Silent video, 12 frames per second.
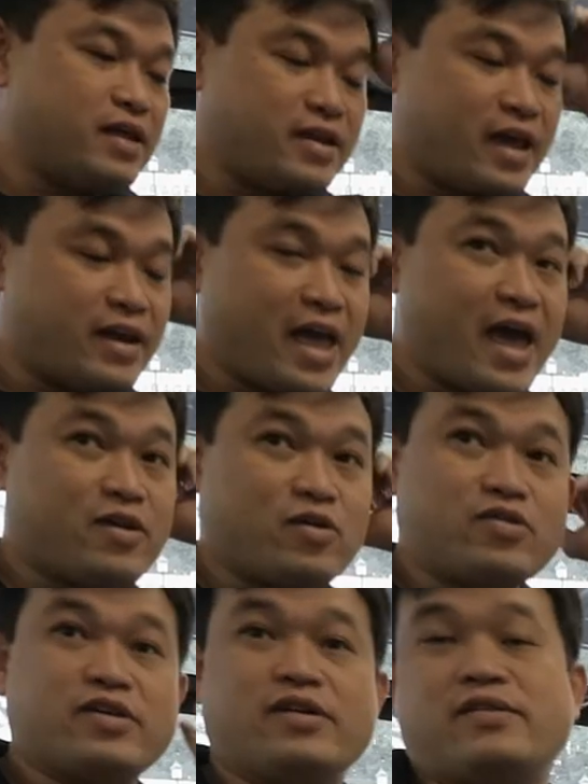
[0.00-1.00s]
It can
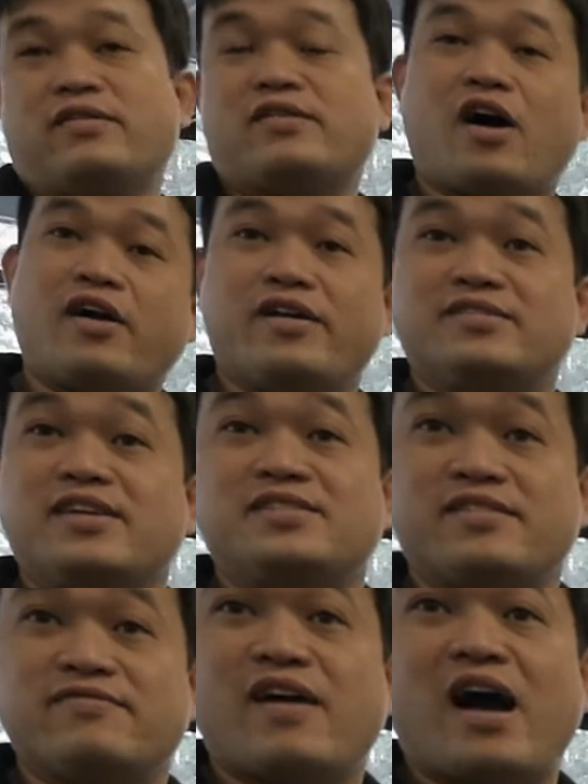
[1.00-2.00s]
handle the ARRI
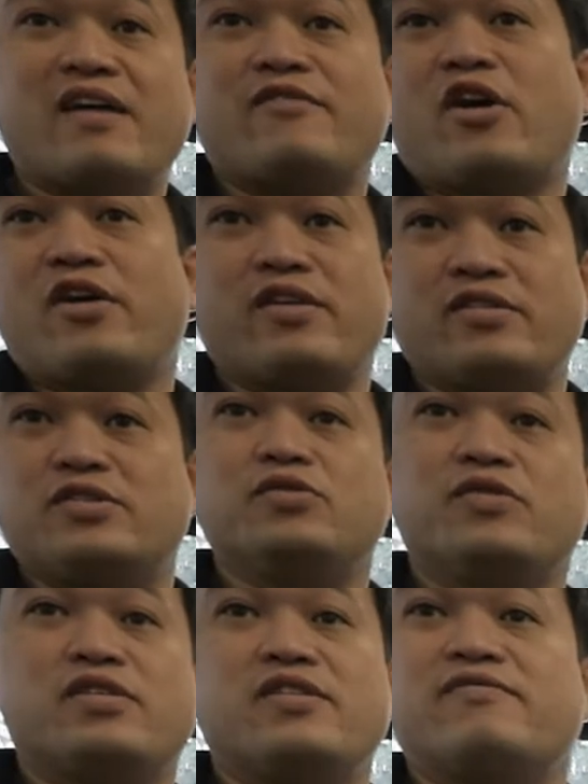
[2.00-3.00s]
65,
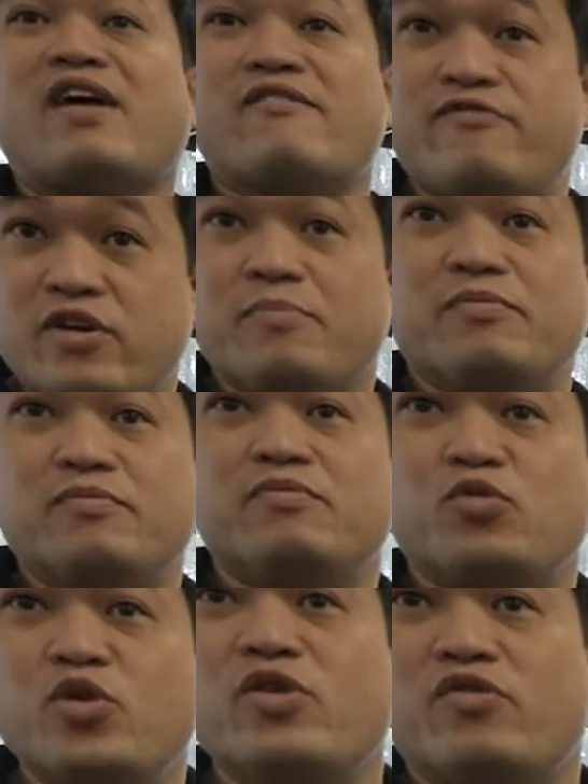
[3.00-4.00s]
RE235 film,
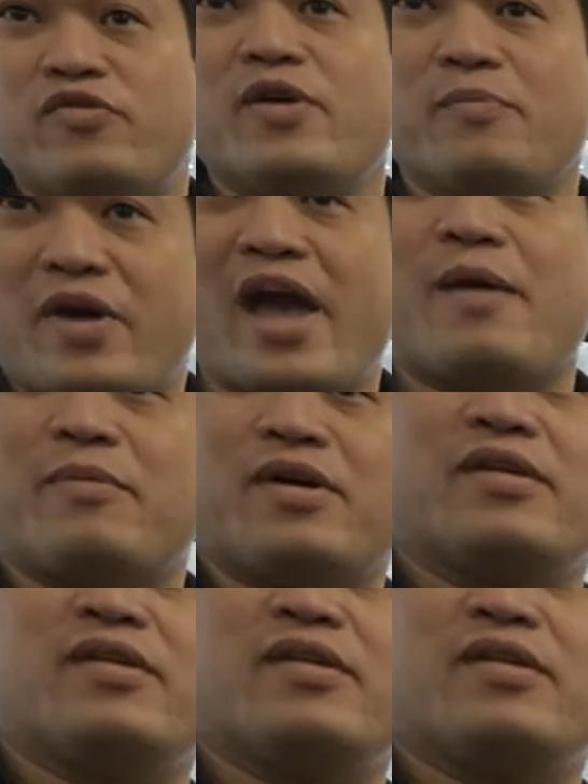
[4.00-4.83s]
real film camera.